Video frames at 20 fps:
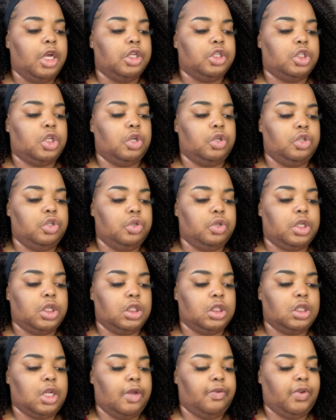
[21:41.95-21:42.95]
So you
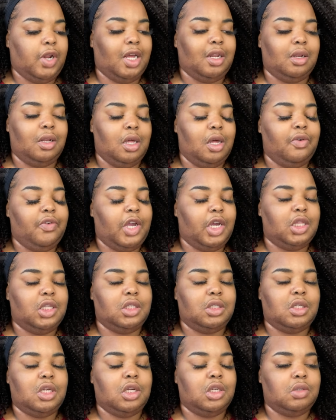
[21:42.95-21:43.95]
can definitely, I love how
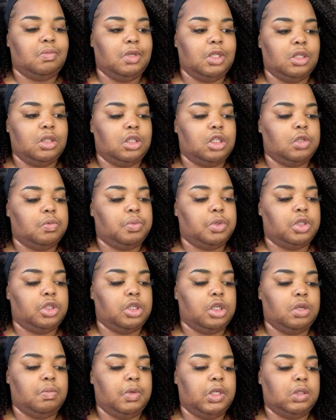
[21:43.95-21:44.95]
this tells me the
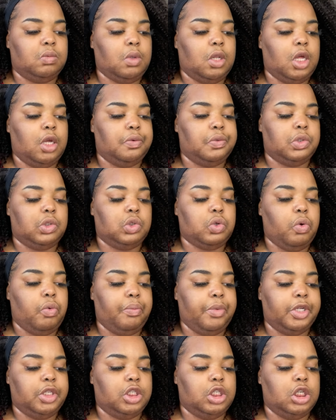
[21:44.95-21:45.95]
temperature. It makes my life so
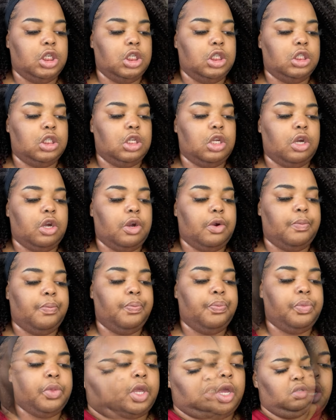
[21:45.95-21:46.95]
much easier.
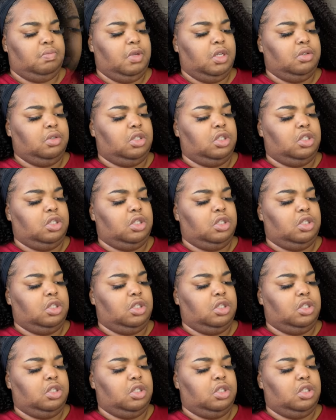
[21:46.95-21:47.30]
It's not